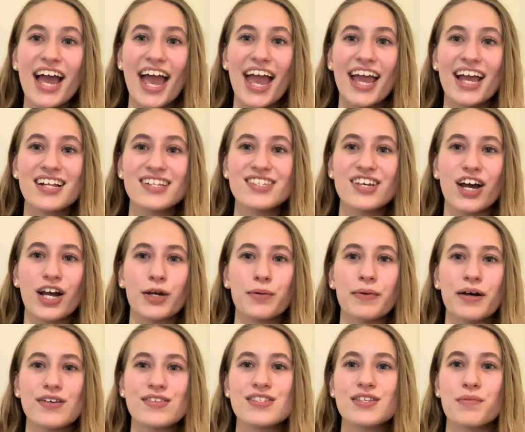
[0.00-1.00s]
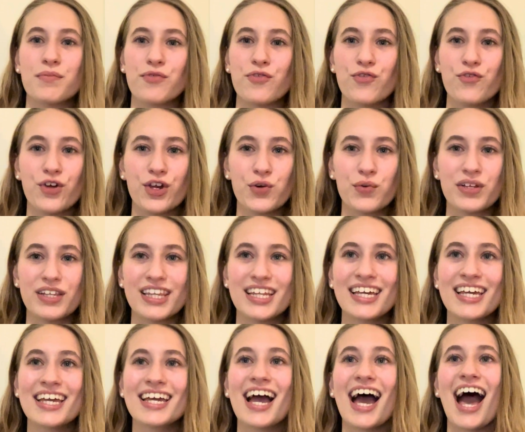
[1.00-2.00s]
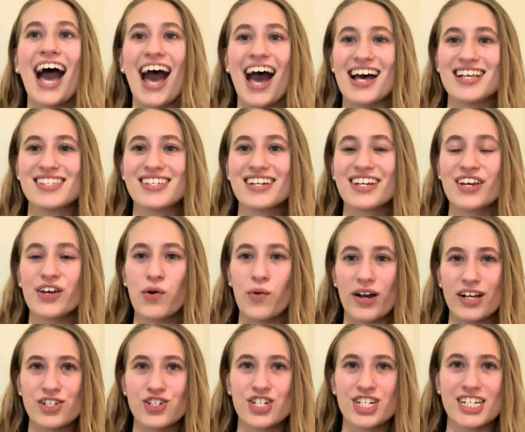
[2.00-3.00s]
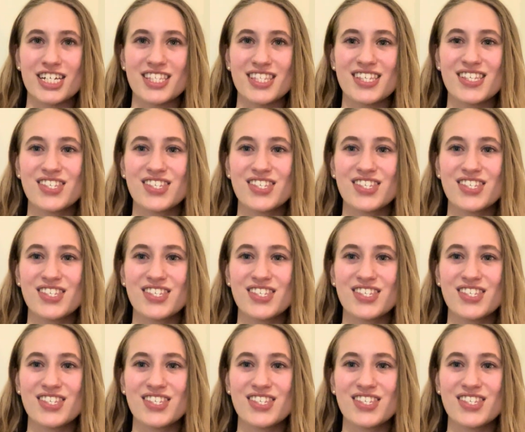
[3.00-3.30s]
and talk about some frequently asked questions.